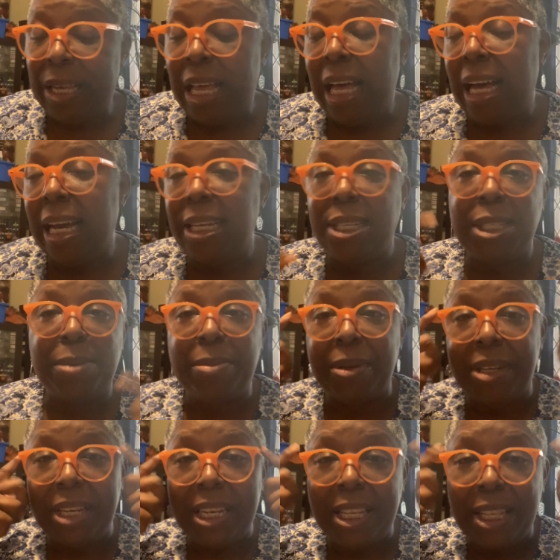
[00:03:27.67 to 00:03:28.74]
I just put
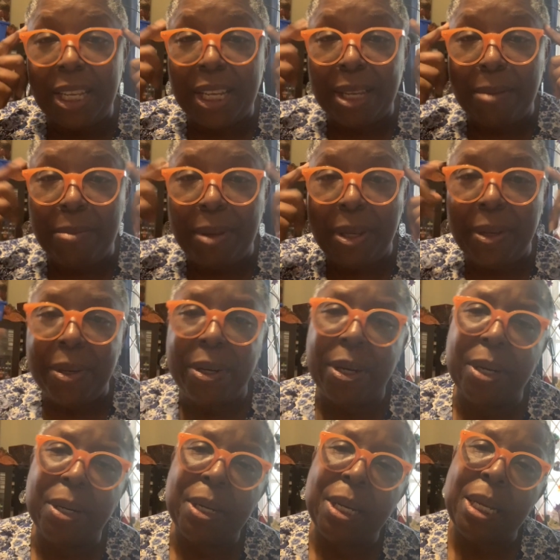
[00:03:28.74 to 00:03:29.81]
it in the
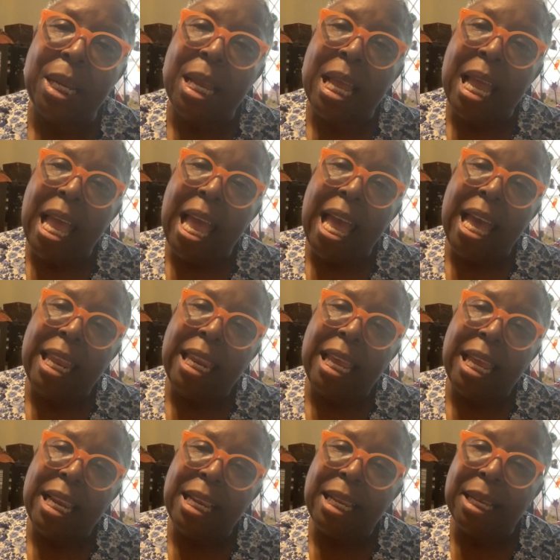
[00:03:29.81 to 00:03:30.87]
computer and
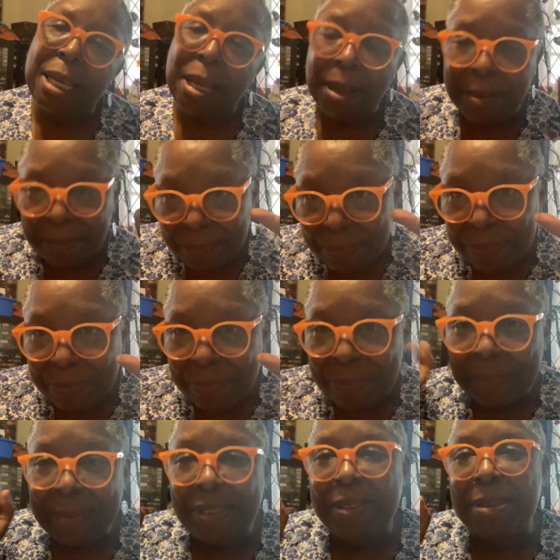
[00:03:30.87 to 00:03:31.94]
it
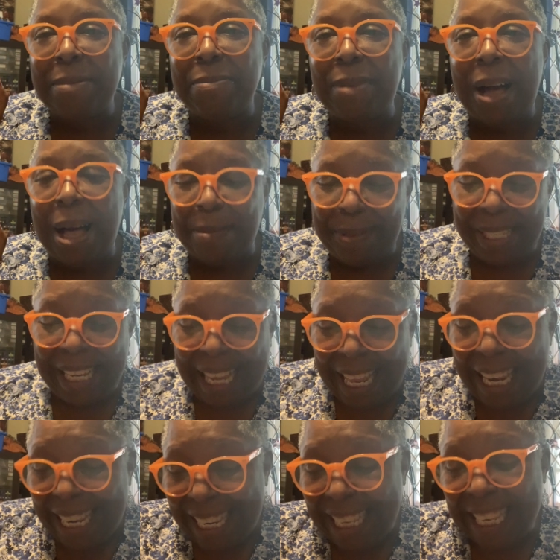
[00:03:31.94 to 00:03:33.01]
pops
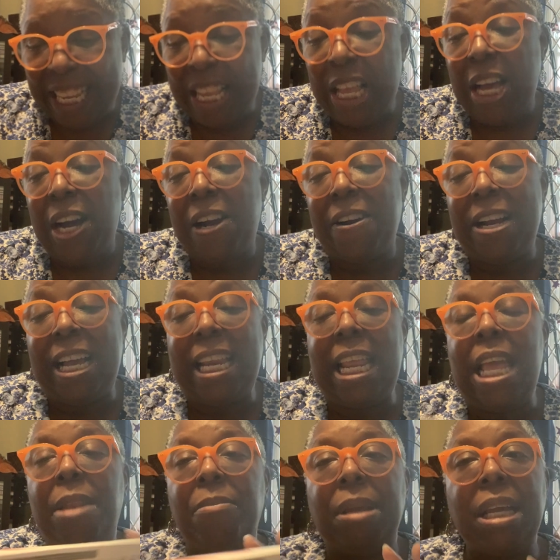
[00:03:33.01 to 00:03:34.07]
in. All right,
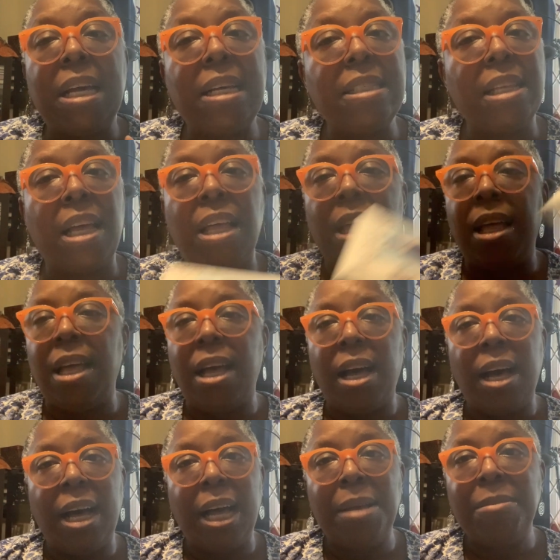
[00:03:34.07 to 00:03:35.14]
and because
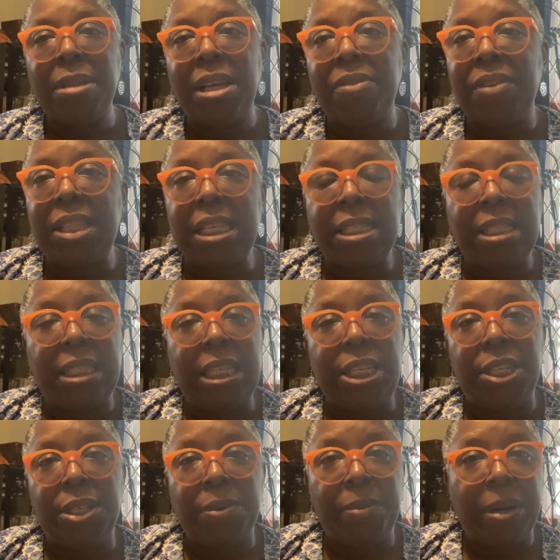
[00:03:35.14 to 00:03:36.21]
I'm loving this
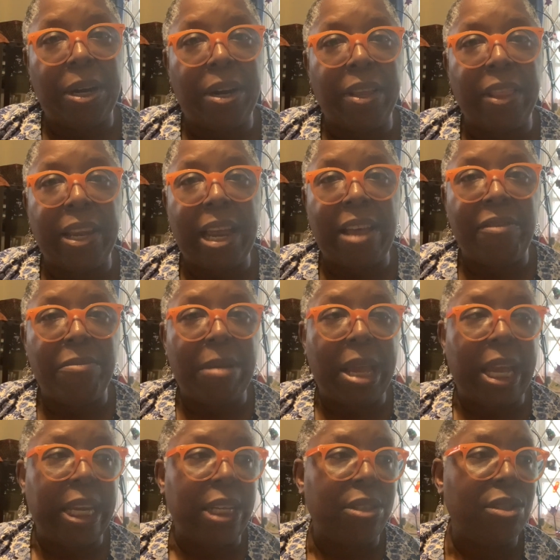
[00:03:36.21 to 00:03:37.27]
leisure wear that I've
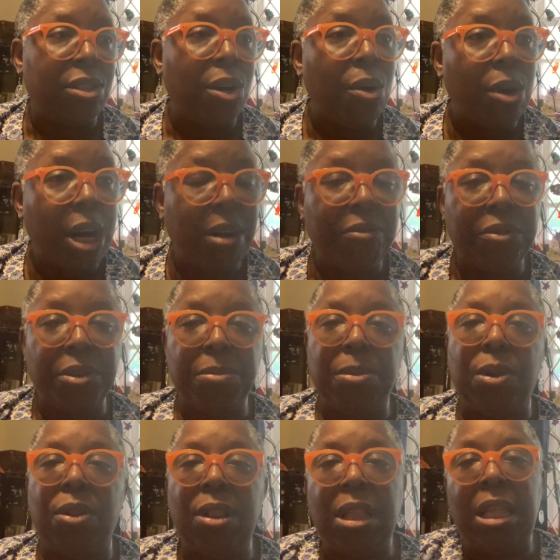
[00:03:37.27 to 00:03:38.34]
made, it's so comfortable,